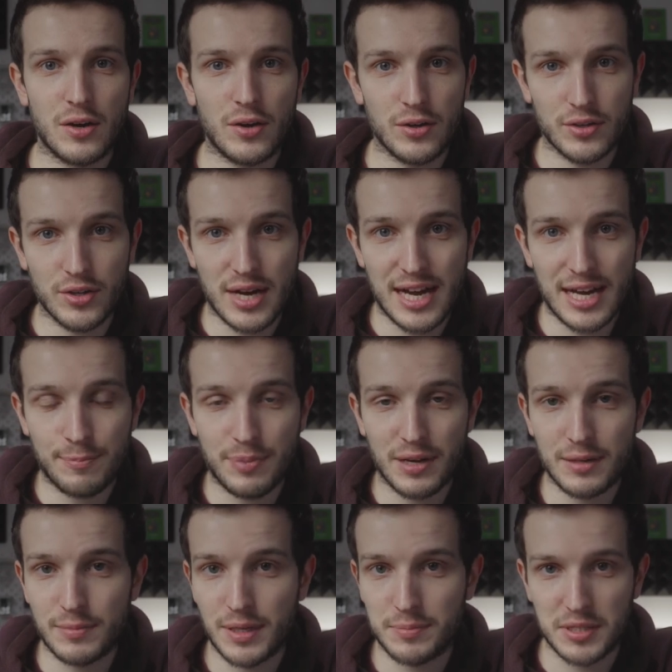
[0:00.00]
on your
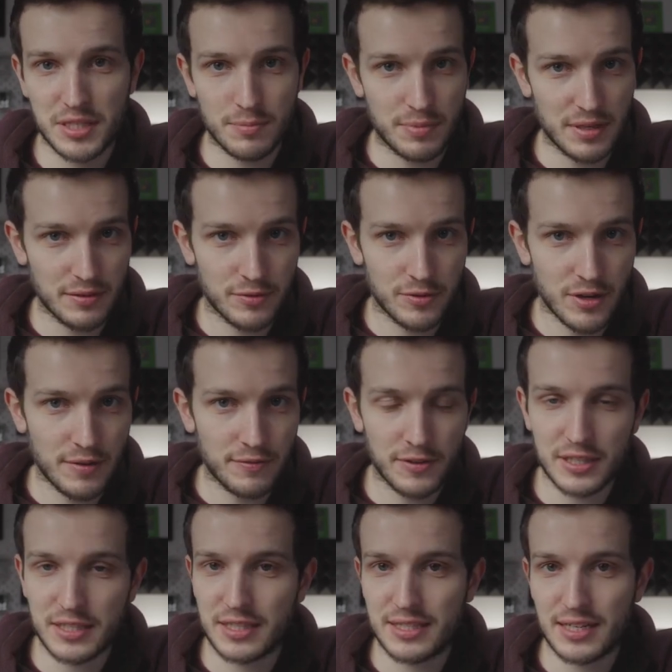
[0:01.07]
iPad, maybe it's a bit of
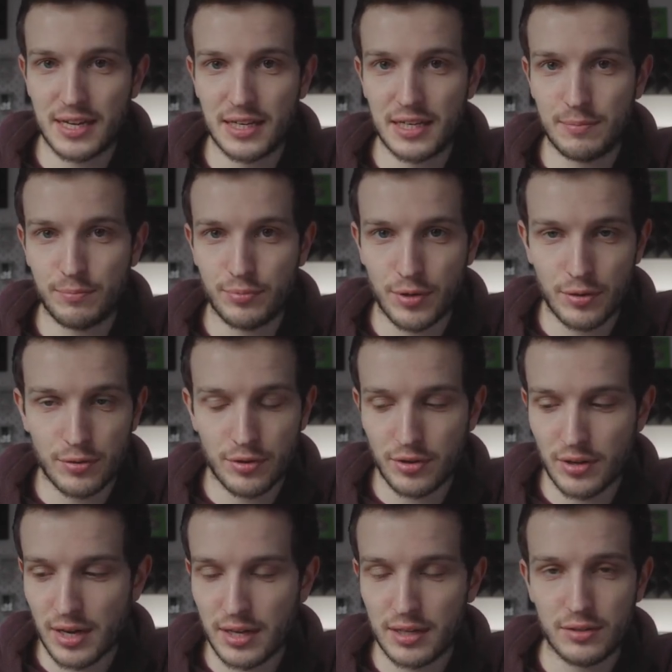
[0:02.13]
graphic design in
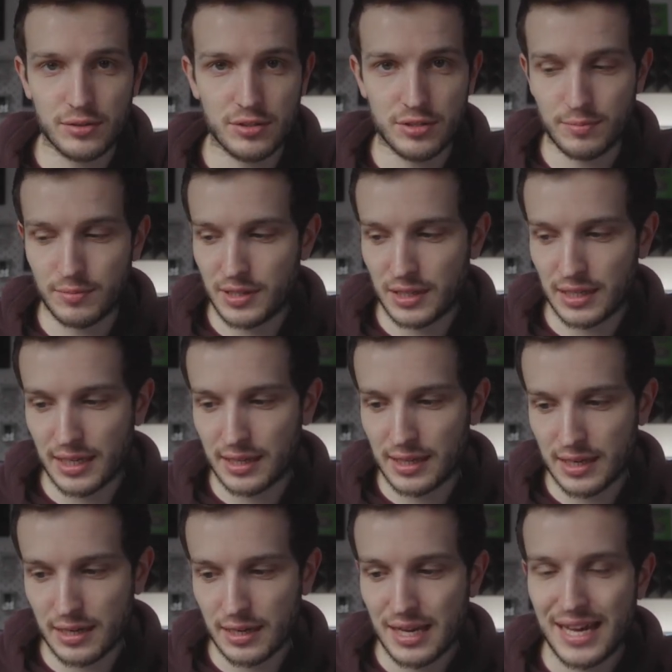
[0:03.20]
Procreate or something like
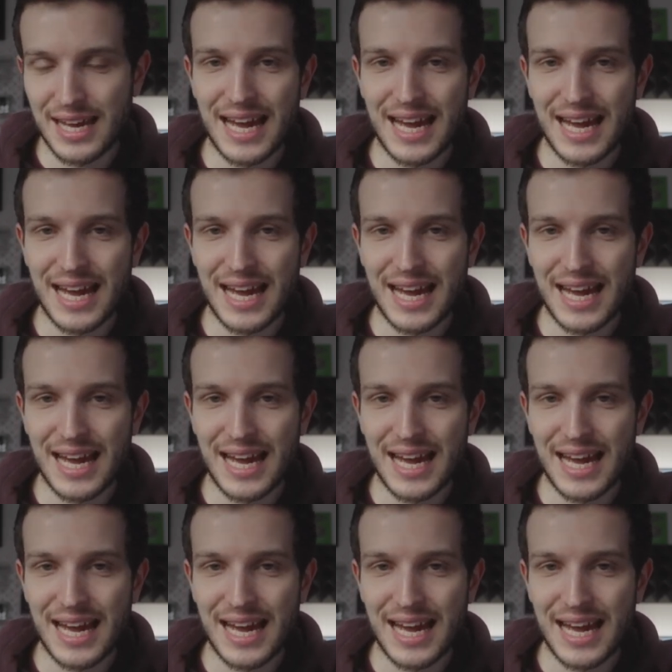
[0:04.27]
that,